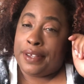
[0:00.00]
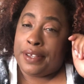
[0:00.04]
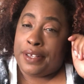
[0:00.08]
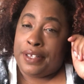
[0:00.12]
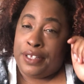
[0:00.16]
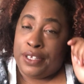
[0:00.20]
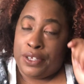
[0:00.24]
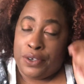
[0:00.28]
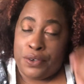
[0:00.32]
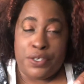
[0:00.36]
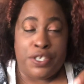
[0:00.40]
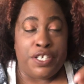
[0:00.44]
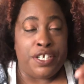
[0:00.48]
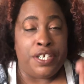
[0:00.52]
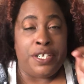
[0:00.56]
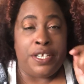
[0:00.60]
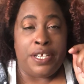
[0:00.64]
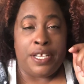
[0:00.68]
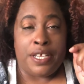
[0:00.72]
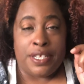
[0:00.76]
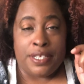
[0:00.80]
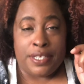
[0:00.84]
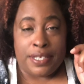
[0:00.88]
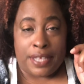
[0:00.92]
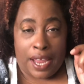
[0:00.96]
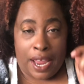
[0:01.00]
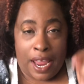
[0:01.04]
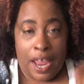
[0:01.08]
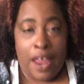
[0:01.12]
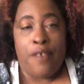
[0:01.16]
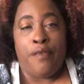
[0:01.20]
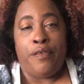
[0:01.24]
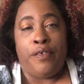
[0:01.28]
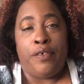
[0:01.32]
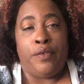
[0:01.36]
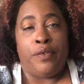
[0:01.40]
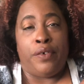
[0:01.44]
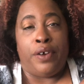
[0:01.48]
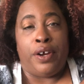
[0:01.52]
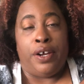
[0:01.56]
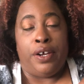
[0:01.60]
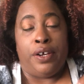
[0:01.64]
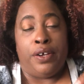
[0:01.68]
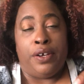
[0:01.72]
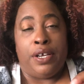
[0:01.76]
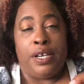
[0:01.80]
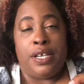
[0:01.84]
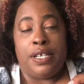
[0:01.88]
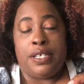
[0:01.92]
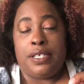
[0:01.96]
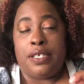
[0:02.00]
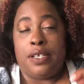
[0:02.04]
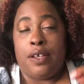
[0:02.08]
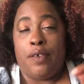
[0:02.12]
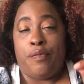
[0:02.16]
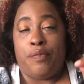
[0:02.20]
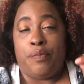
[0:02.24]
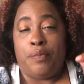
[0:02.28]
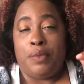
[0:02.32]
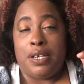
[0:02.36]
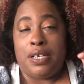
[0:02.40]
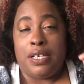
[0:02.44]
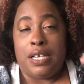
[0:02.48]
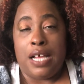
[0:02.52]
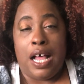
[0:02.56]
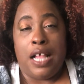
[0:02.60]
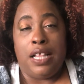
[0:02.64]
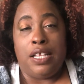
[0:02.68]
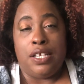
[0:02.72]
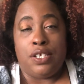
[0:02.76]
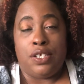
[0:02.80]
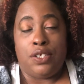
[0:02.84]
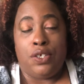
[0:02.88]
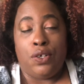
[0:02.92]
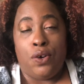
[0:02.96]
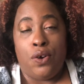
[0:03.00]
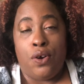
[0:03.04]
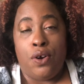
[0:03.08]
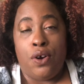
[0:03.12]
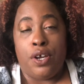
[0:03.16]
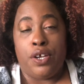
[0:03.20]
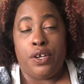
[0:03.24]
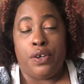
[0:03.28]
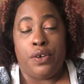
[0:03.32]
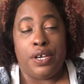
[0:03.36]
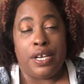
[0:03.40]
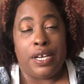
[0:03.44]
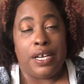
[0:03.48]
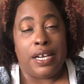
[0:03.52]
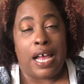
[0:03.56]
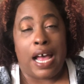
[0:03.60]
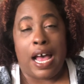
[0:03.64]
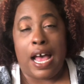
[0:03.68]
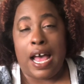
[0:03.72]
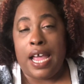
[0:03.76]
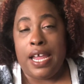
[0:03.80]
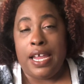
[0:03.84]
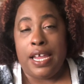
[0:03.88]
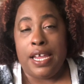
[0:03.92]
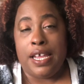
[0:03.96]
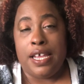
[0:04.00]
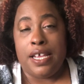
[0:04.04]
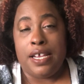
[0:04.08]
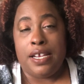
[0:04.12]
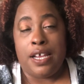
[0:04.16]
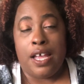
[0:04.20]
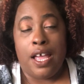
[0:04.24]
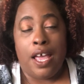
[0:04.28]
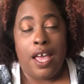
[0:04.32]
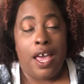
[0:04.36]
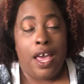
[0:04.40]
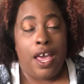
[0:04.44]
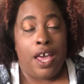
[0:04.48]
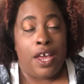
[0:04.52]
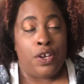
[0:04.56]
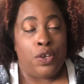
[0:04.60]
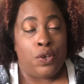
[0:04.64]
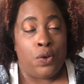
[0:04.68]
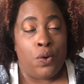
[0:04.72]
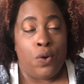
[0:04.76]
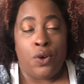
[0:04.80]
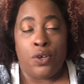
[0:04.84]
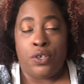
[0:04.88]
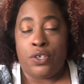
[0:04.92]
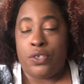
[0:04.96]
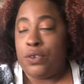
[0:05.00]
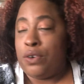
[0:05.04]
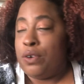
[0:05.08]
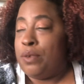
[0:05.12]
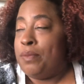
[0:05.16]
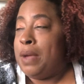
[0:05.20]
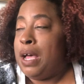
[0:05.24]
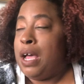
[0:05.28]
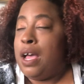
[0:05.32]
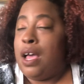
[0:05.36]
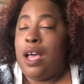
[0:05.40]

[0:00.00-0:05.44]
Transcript: Lotion is everywhere. You can get some from the dollar store, you can get high-end and Nordstrom,